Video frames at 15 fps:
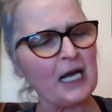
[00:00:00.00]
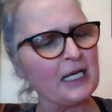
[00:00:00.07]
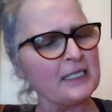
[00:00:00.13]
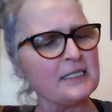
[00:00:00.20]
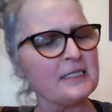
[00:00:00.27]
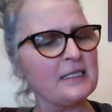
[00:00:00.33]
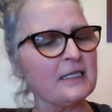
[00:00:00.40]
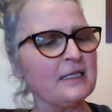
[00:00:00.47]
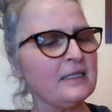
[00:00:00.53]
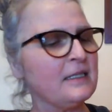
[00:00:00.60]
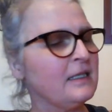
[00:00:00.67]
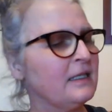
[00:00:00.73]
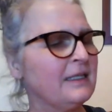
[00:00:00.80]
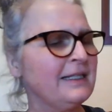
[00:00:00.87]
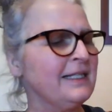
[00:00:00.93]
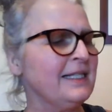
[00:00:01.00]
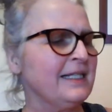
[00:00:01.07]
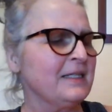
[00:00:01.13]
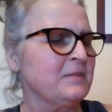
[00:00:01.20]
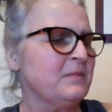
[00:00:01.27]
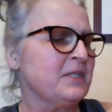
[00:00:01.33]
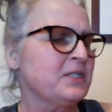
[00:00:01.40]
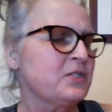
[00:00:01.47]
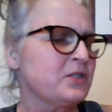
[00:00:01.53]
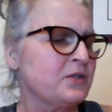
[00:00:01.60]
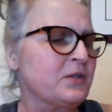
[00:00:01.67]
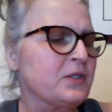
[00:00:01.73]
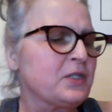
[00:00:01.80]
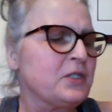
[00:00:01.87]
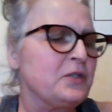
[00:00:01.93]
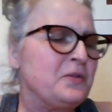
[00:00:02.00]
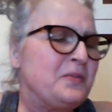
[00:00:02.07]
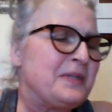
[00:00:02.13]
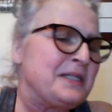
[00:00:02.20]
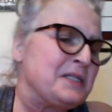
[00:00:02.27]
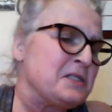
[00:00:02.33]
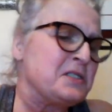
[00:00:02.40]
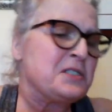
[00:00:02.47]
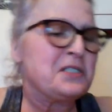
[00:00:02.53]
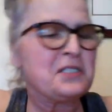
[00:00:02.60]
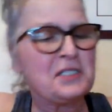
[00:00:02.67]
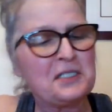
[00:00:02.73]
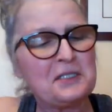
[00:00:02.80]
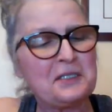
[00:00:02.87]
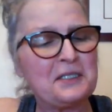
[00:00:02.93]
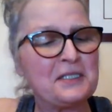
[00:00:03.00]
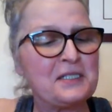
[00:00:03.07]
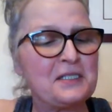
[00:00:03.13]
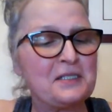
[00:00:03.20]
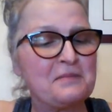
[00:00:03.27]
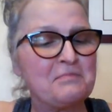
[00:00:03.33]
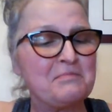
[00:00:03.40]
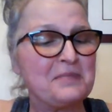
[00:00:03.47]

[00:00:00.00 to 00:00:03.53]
I said. I can't measure cubic inches unless